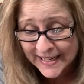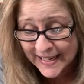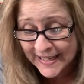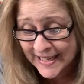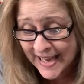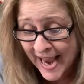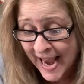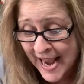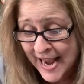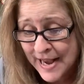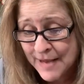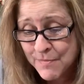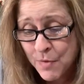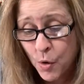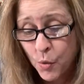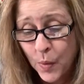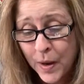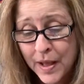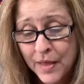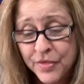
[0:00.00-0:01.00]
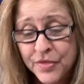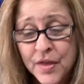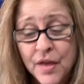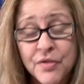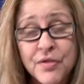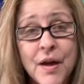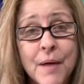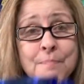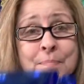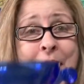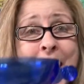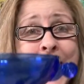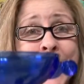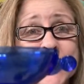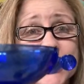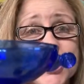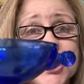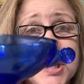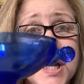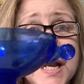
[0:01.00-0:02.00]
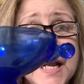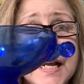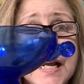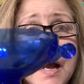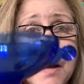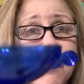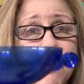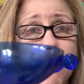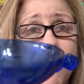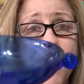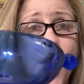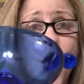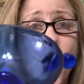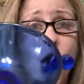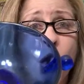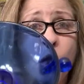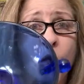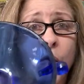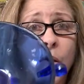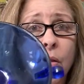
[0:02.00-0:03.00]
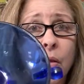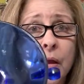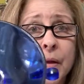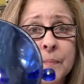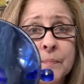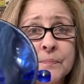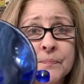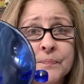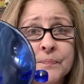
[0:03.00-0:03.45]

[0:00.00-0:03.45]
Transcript: it came with the matching bowl.